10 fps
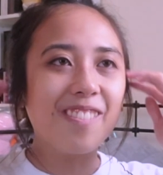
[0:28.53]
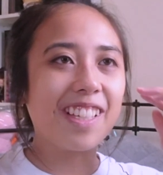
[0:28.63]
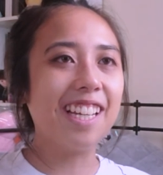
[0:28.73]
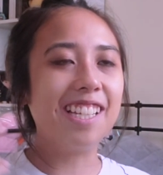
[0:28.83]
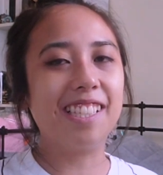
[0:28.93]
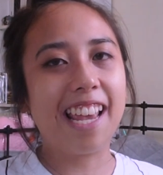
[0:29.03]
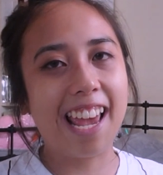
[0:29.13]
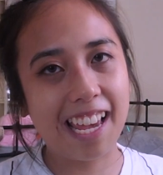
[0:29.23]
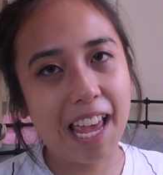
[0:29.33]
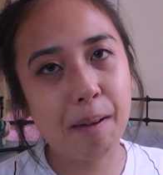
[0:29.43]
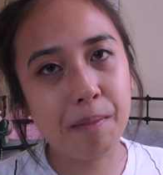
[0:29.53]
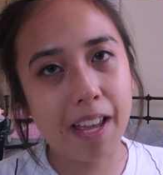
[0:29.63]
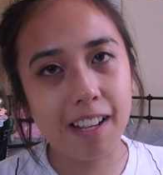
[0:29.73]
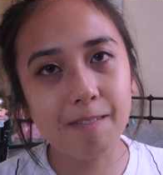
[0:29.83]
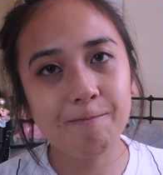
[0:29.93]
because A,
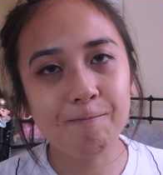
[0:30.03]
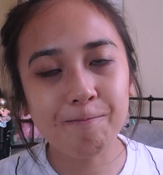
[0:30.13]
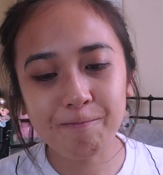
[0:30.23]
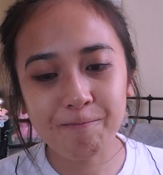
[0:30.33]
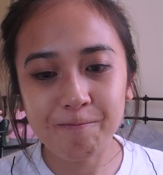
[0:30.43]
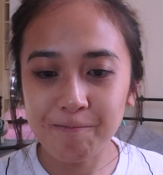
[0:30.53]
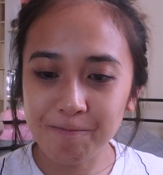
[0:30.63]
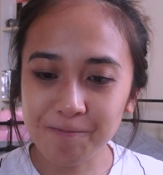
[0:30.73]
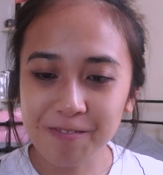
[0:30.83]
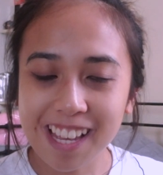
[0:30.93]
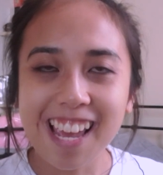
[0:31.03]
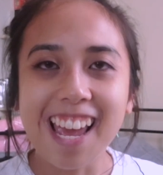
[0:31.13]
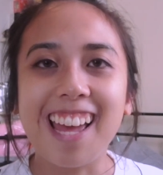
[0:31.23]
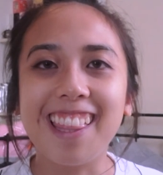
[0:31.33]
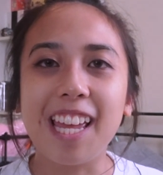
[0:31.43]
Mnet
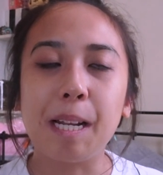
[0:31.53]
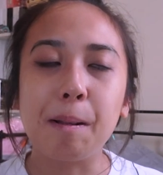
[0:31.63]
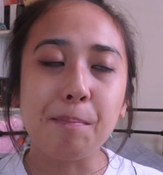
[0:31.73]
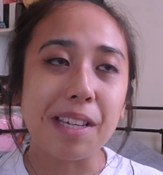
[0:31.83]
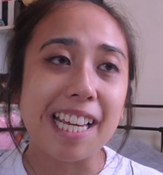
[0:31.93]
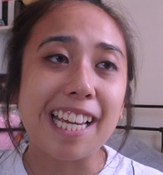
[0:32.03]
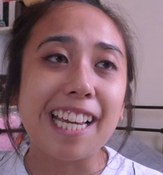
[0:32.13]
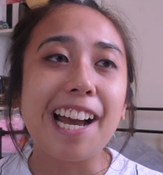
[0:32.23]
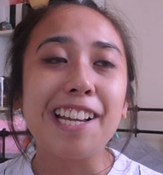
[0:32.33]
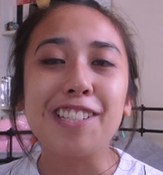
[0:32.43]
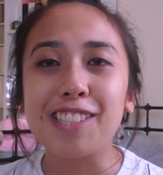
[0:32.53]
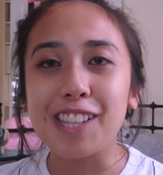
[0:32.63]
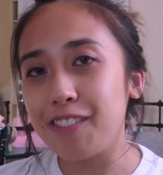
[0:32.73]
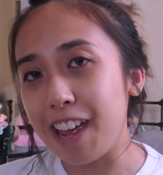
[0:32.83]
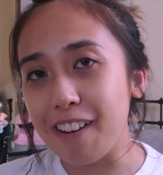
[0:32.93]
and then B, I just
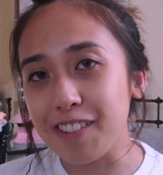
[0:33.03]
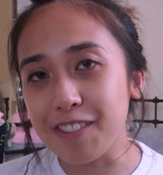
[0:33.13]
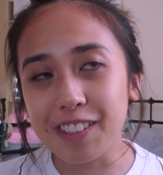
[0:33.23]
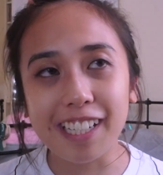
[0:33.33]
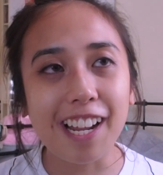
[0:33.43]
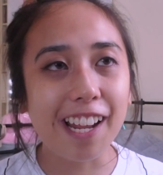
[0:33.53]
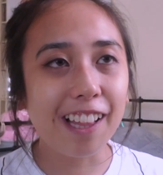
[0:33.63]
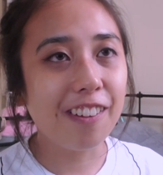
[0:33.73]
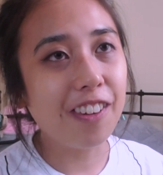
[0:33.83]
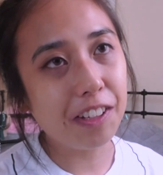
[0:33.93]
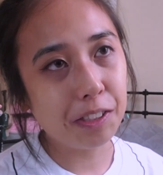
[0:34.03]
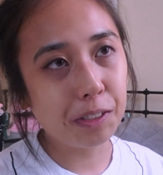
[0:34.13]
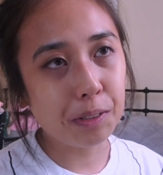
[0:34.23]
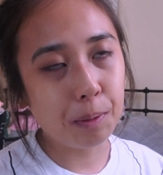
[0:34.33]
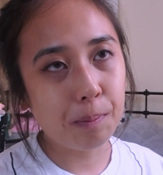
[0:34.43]
love everyone. I love all the
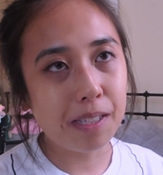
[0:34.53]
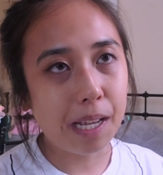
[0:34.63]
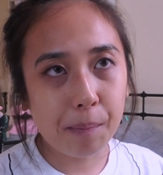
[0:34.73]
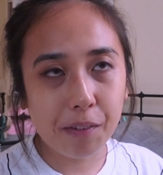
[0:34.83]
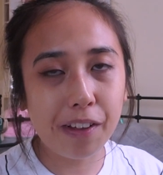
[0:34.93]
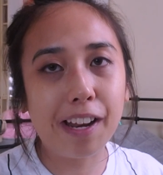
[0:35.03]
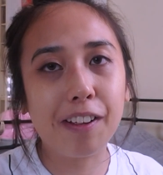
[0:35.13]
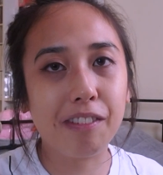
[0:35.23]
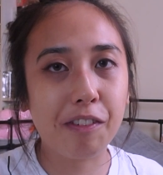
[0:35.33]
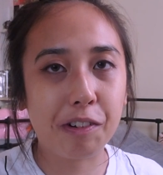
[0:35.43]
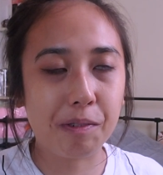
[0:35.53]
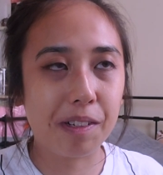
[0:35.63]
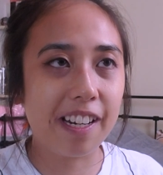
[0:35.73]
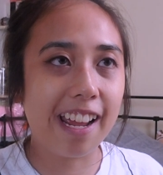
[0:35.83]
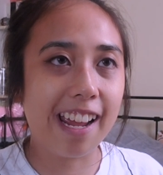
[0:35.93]
groups. I'm a fan of everyone